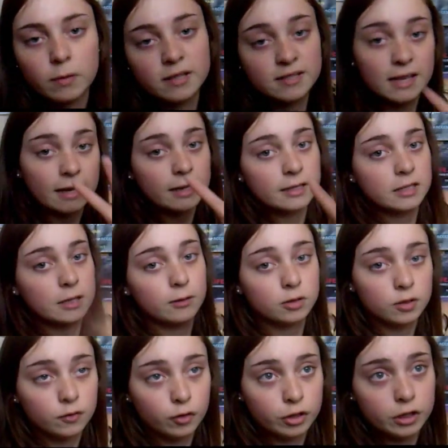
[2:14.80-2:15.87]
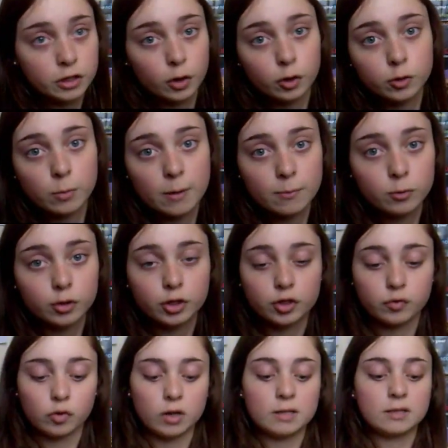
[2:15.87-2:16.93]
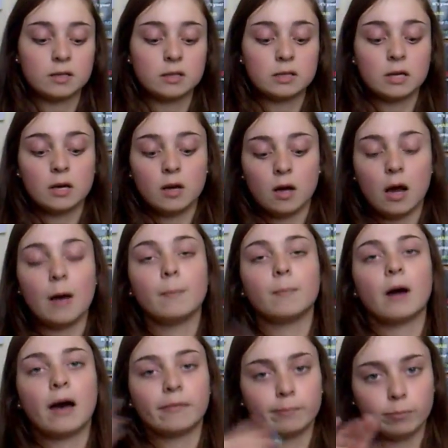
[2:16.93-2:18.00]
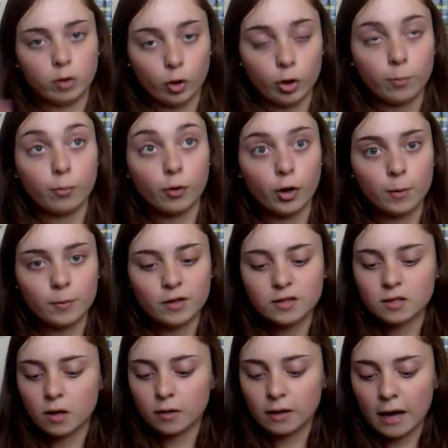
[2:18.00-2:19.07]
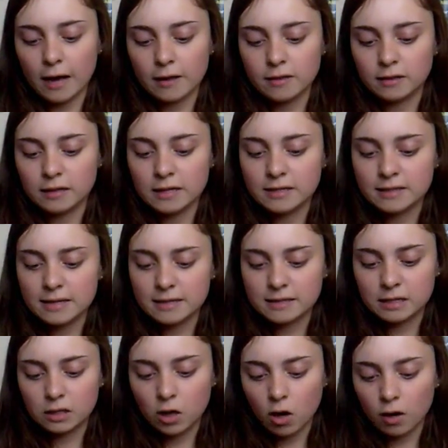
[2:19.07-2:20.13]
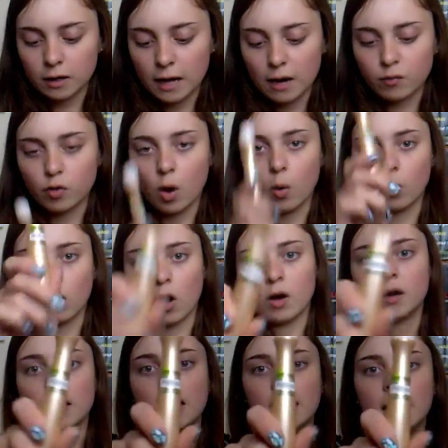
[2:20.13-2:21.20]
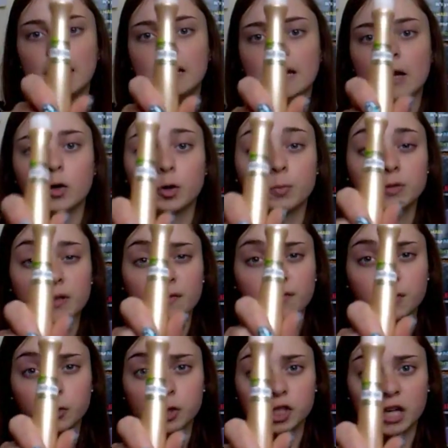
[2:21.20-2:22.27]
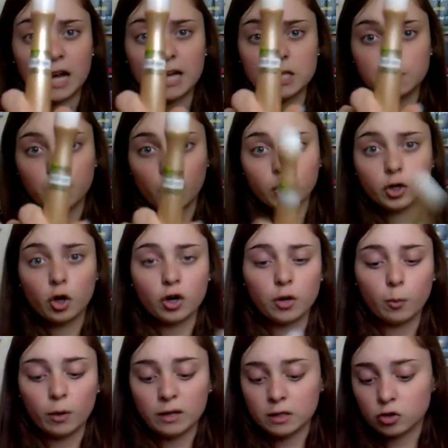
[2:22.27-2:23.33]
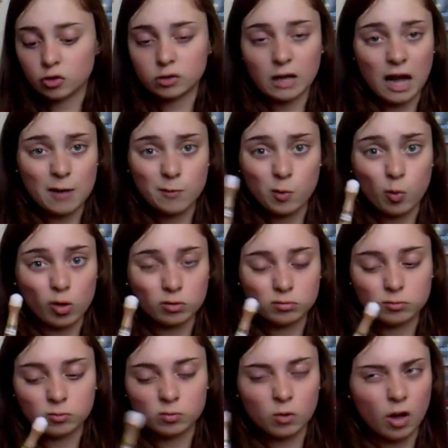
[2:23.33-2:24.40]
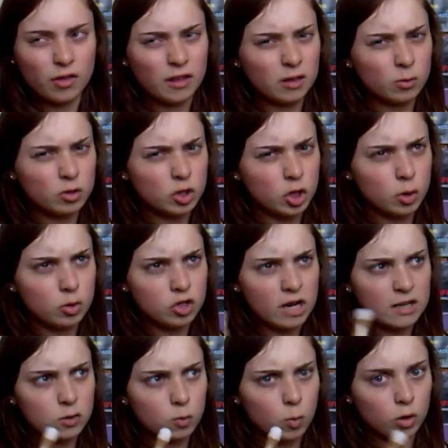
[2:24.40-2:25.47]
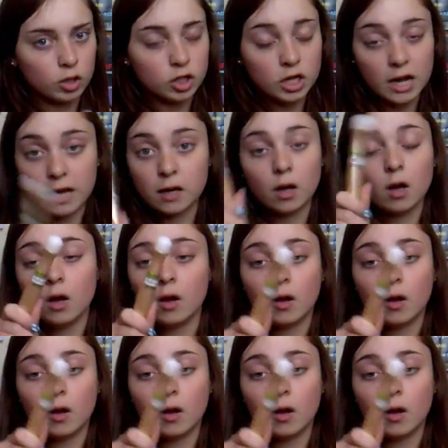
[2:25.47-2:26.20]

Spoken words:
my second tip, because I've already told you about moisturisers and primers. Okay, this is the Garnier Roll-On. It now comes in 4 shades, but I got it when it just came in one. I think there's 2 shades or 1 shade.